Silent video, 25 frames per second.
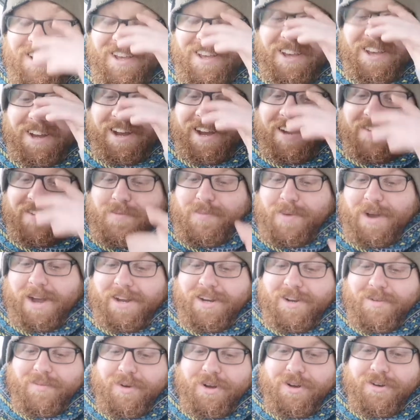I have a
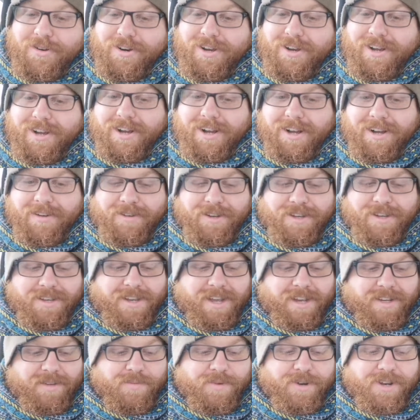battered up old car which
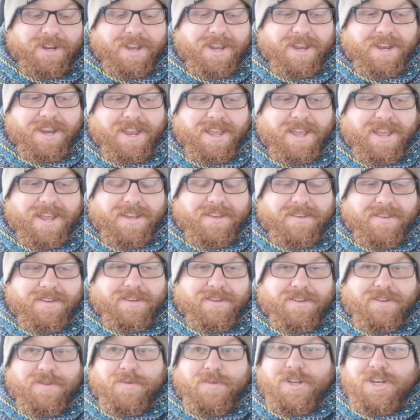desperately needs
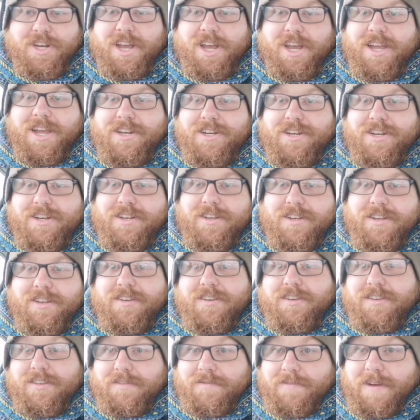to be changed. This
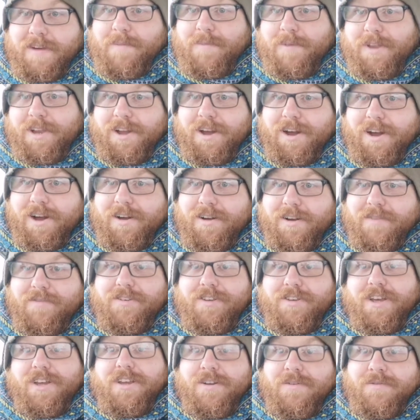is the family car.
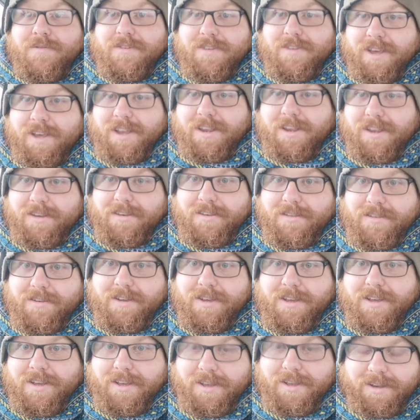Obviously, I don't take this
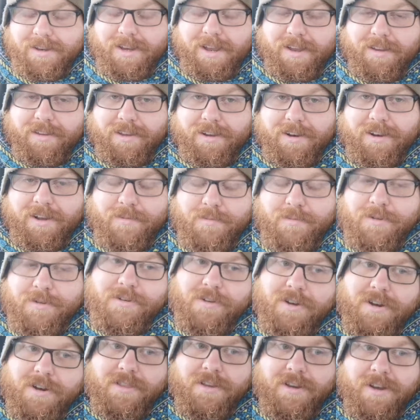down the allotment or
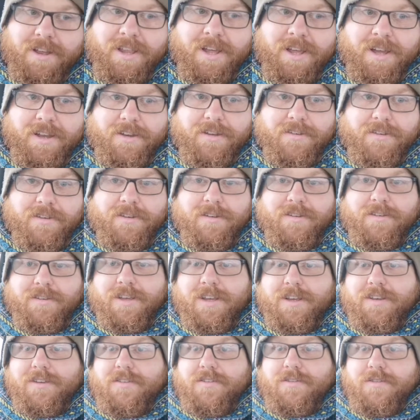anything like that because it just
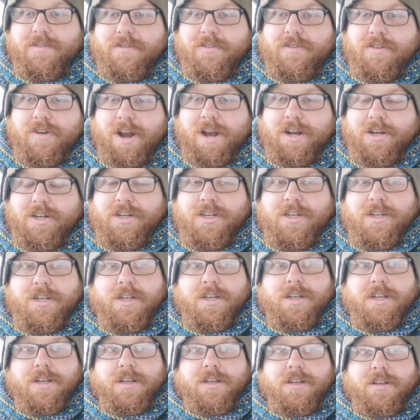gets trashed.
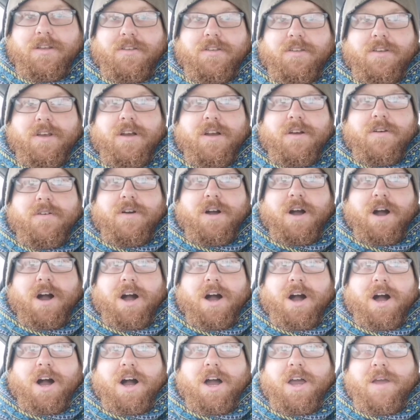So
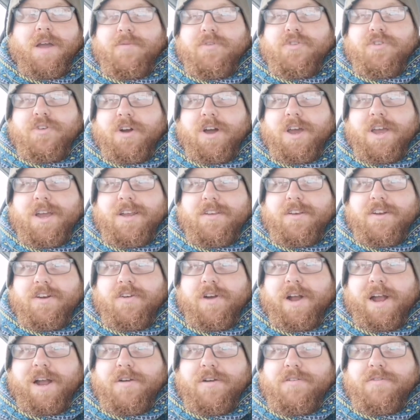I am trying to
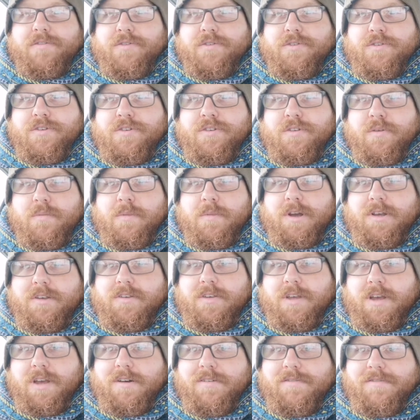crowdfund
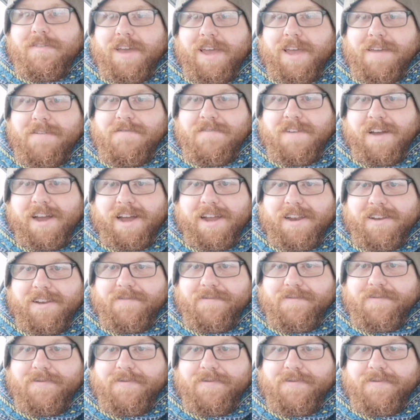myself a van